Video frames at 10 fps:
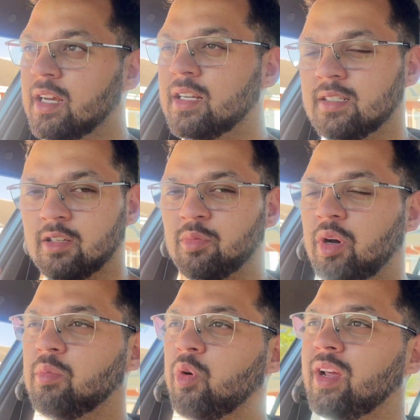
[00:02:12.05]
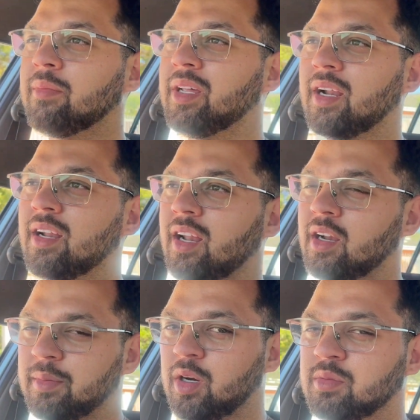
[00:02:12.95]
So tomorrow morning I'm going to run around.
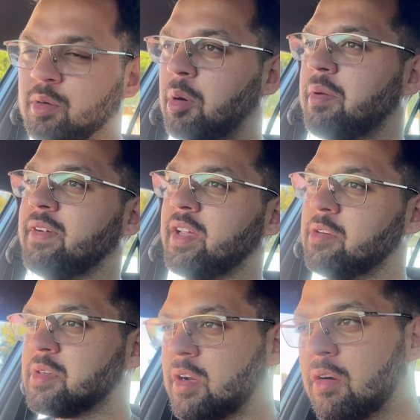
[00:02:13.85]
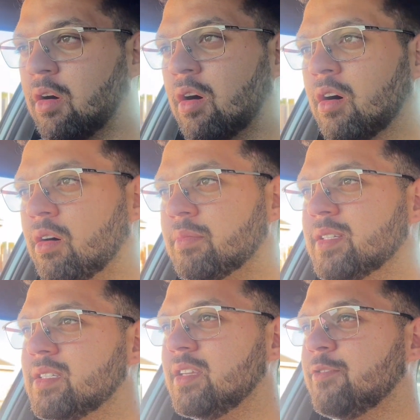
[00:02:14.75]
I'm going to ask my mom if I can use a comb to
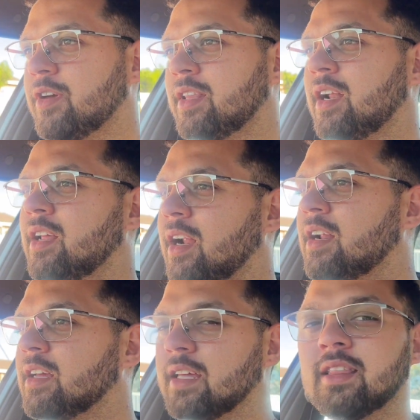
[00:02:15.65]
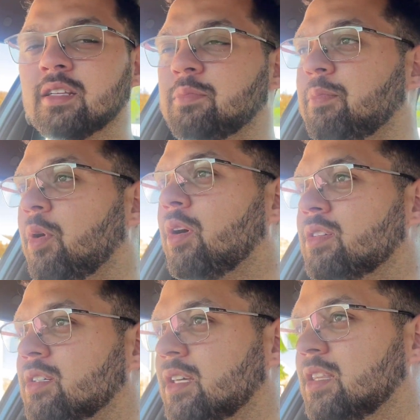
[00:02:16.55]
see if we can run around and get this part,
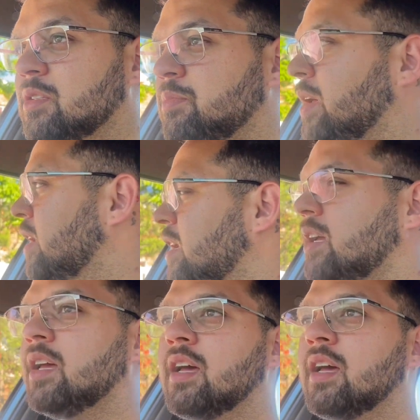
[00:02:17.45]
just get this bearing,